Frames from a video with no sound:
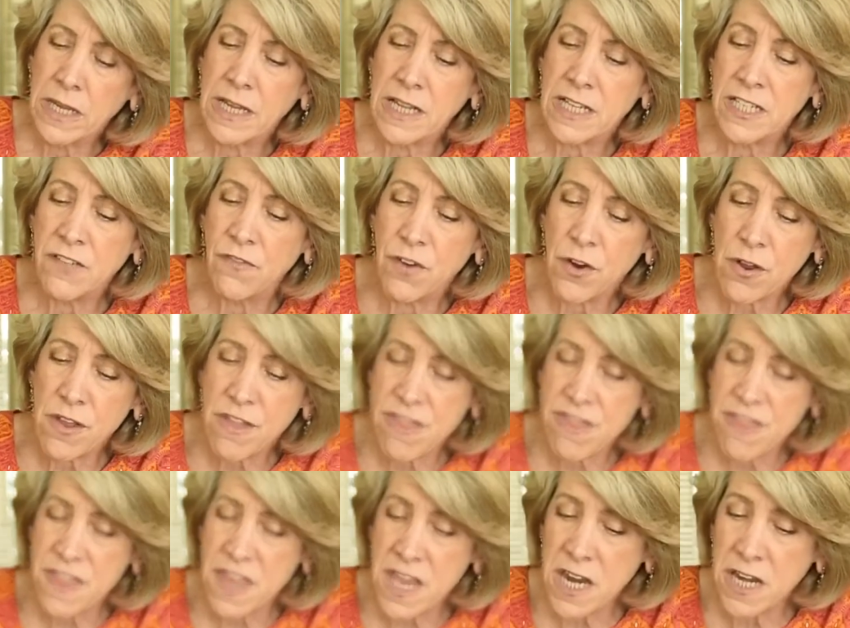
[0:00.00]
It's very
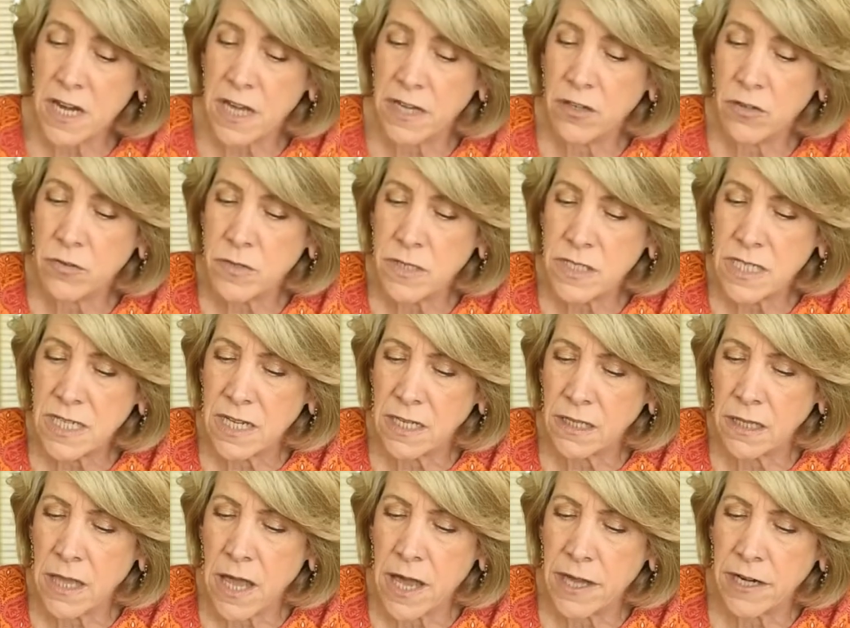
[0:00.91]
thin. I don't see a
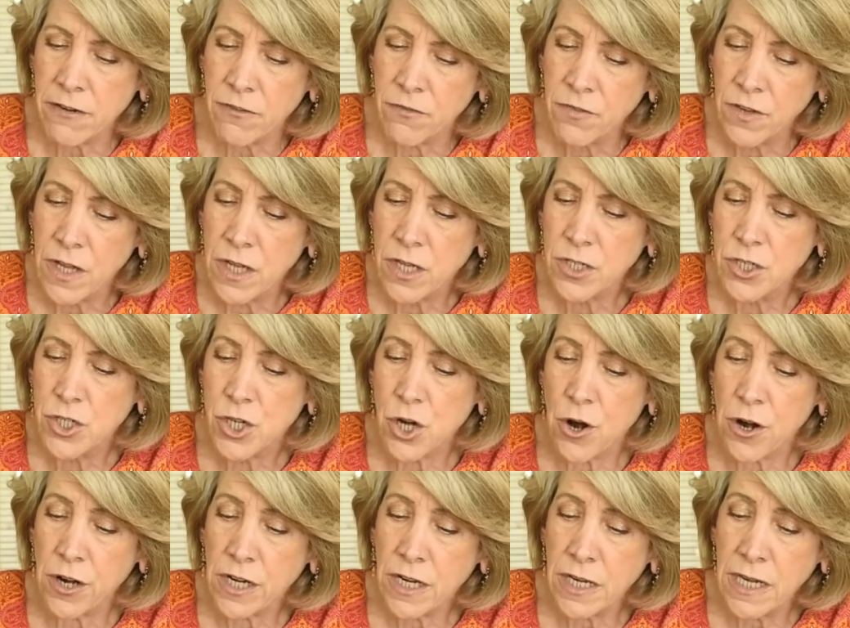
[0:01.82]
lot of
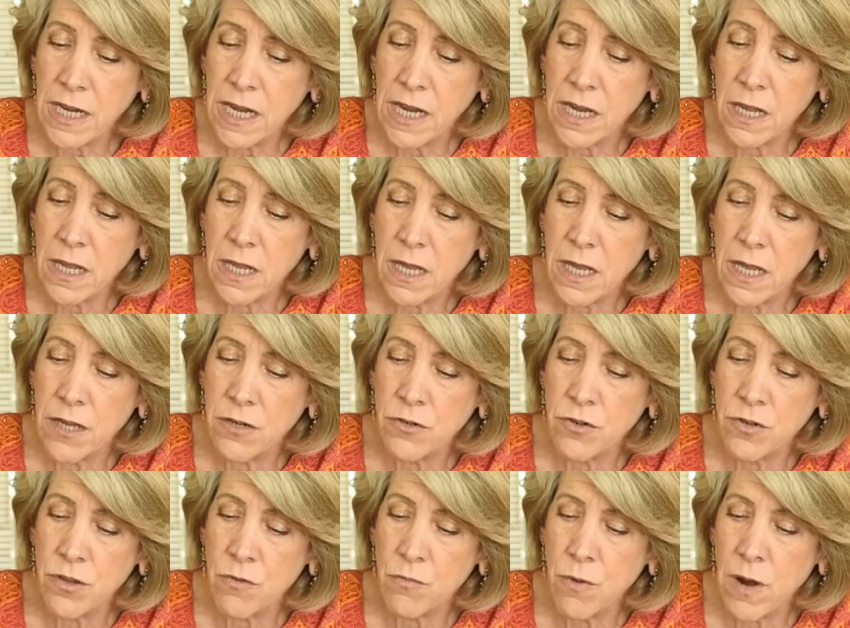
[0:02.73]
darkening
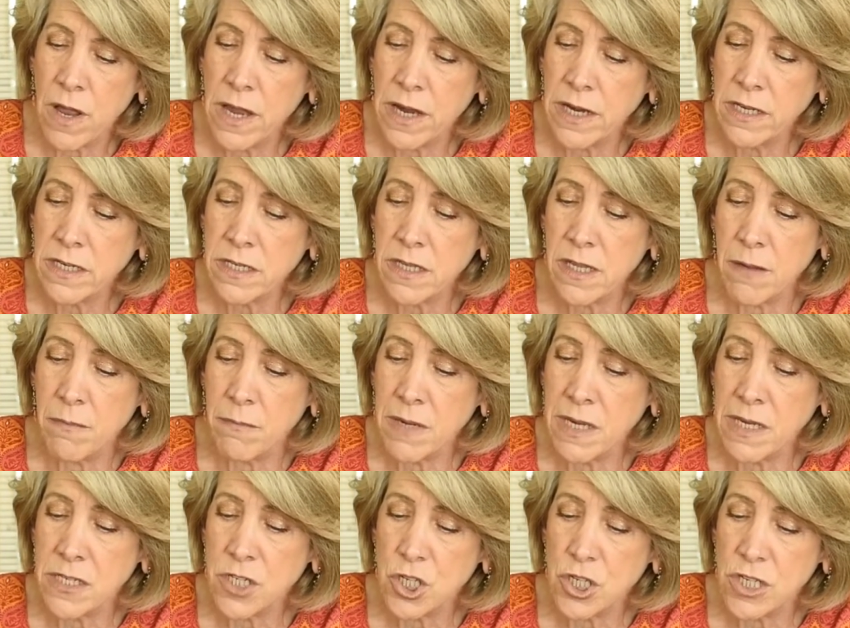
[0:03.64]
under the rind. That
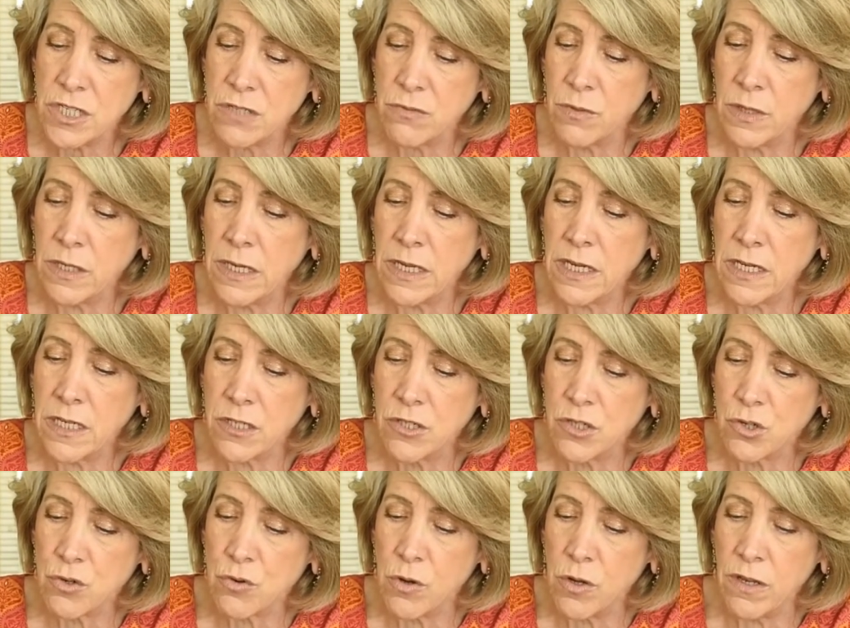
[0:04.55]
means she's really in
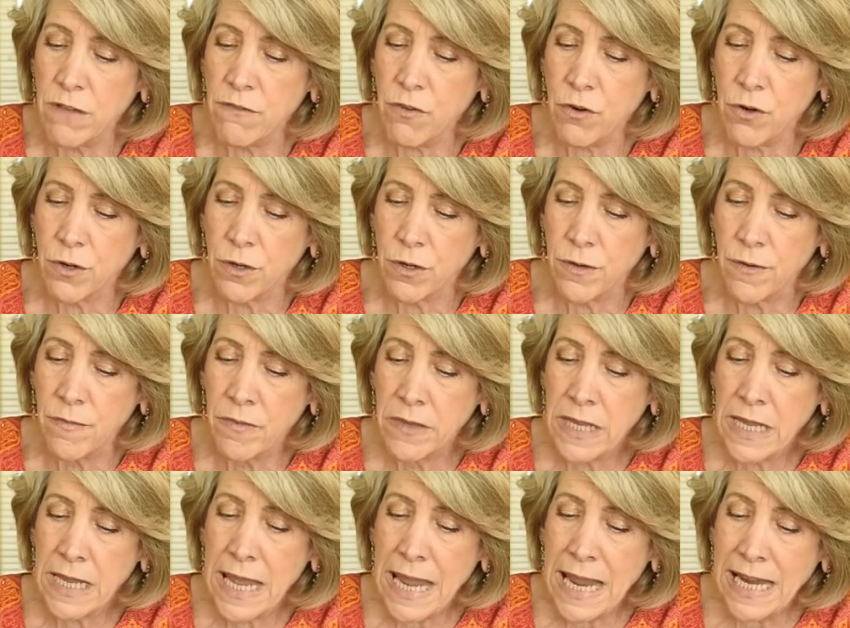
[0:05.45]
control of her
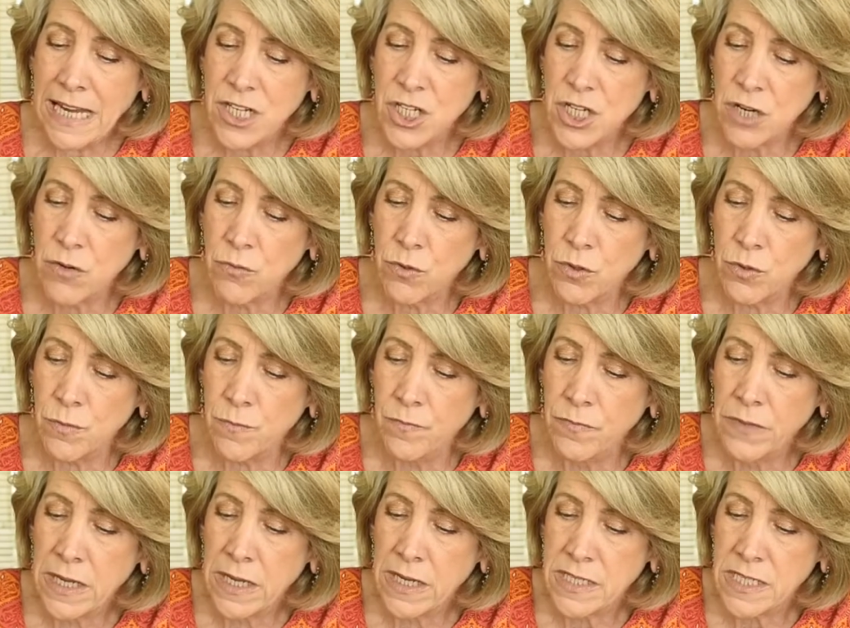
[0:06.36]
aging
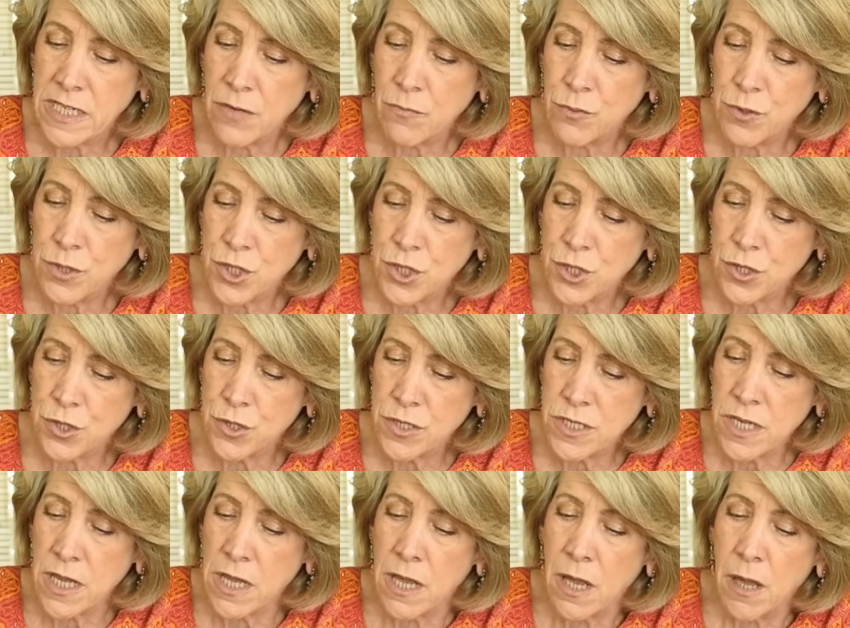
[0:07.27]
room
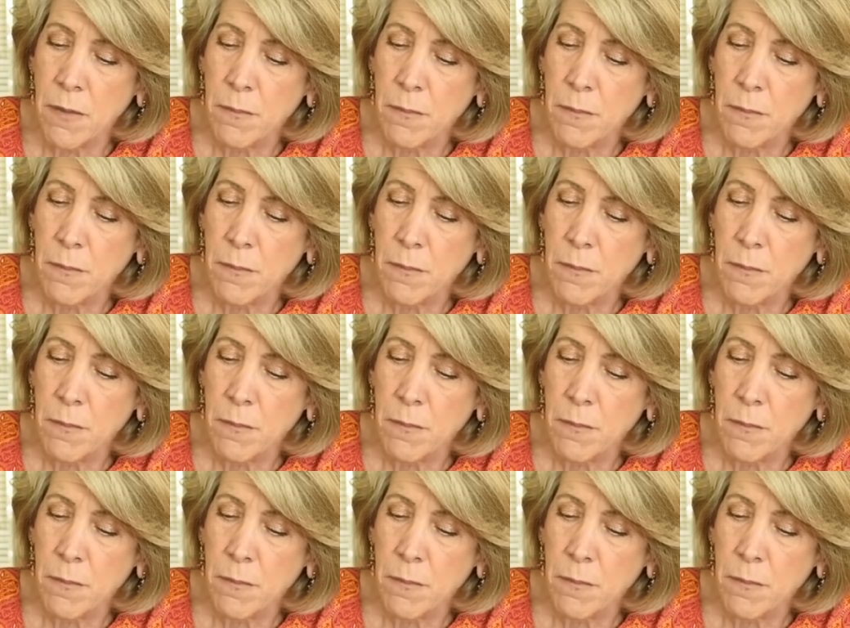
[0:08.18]
temperatures.